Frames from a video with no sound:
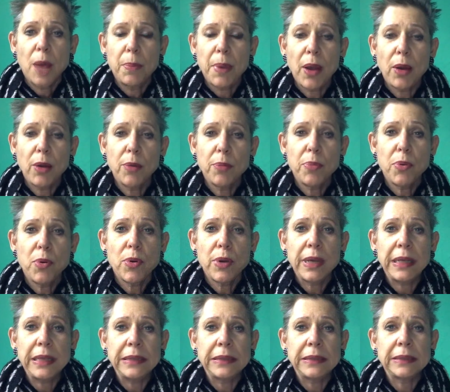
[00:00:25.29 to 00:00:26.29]

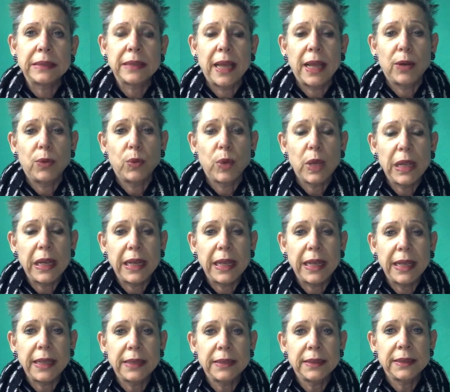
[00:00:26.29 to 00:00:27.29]
PowerPoints and
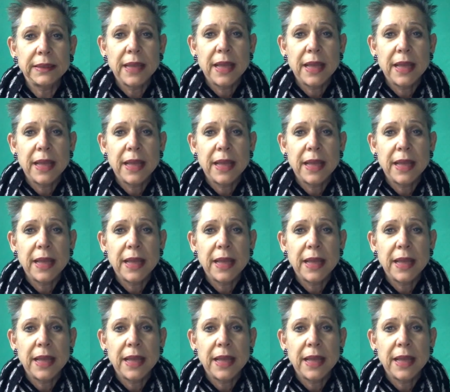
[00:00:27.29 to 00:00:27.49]
readings.